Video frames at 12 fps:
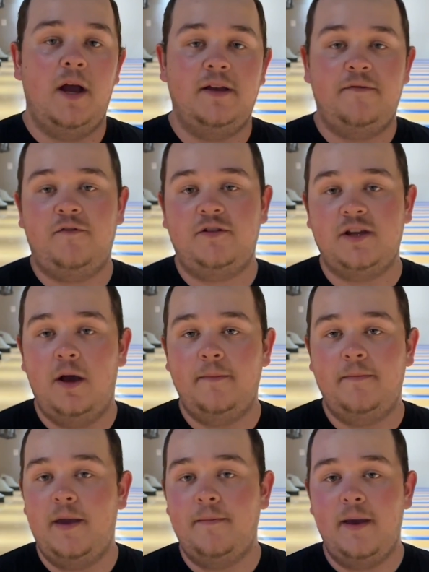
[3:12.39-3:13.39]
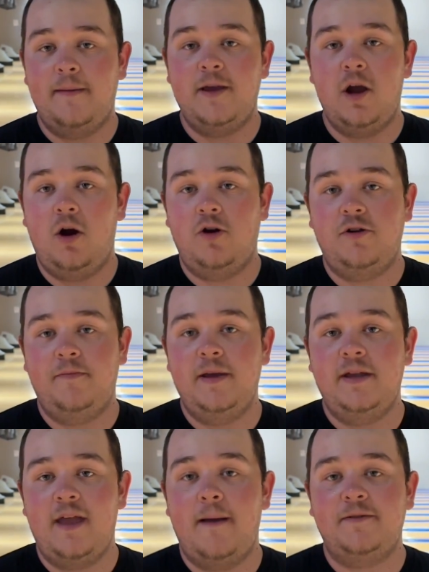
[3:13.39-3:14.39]
for some it may be hard to
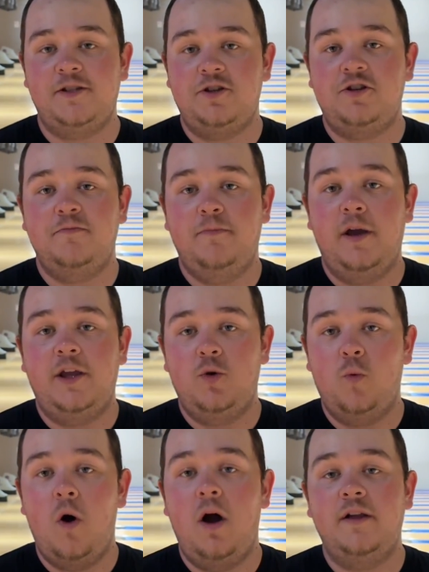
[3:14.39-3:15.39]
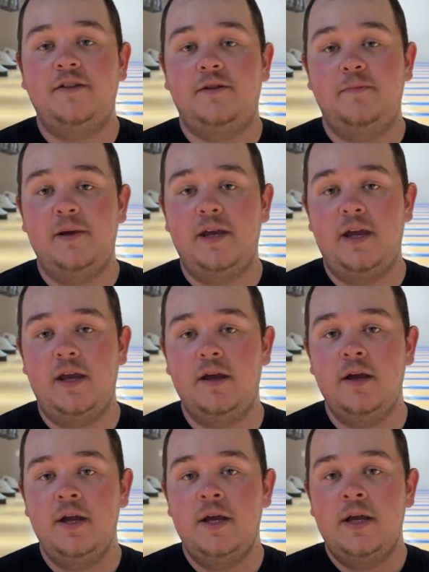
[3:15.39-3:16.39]
be in that position, but you want to be
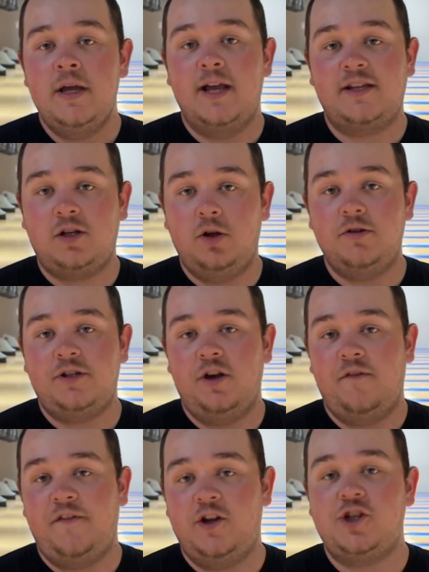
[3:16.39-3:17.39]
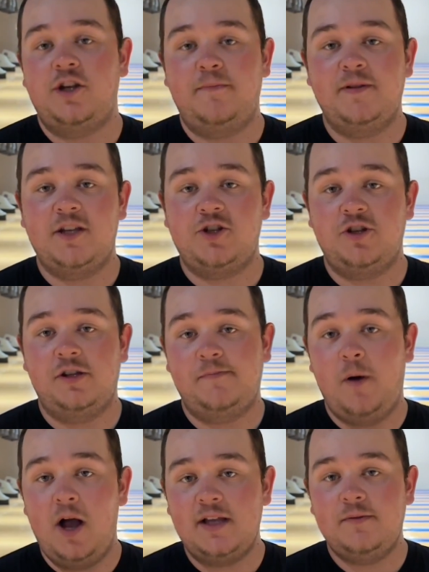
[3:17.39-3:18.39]
as close to your finishing position as
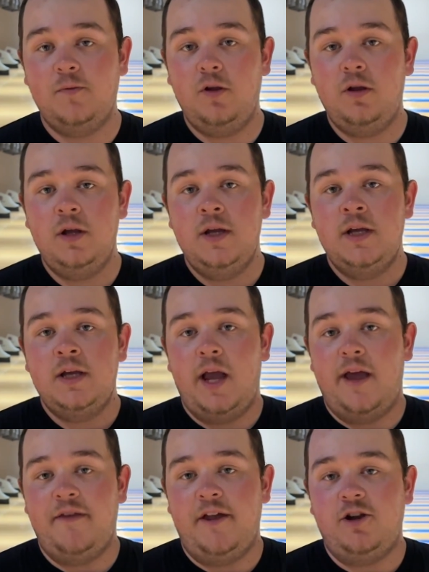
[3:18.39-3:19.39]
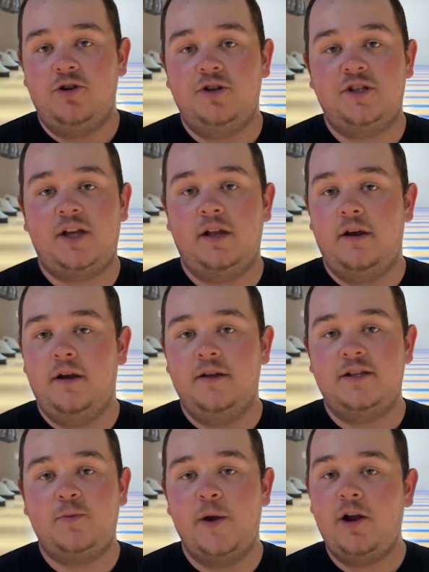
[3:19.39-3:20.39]
possible. And then you're just
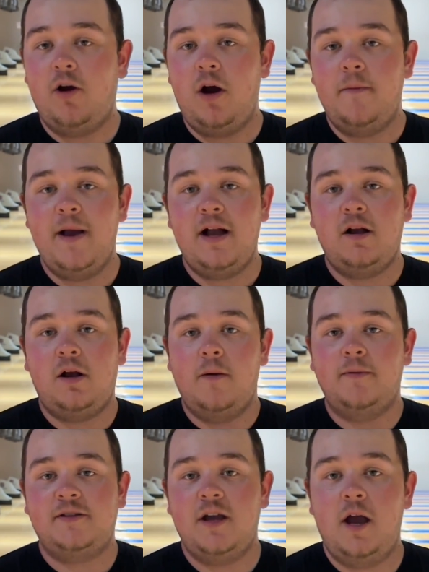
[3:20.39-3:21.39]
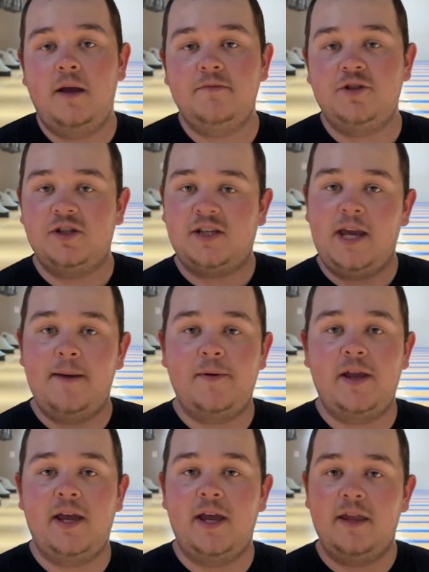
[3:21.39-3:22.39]
gonna swing your arm back a couple times, just
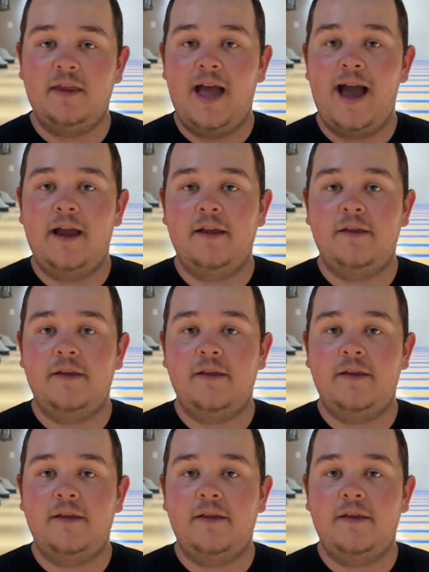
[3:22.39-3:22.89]
keeping it in that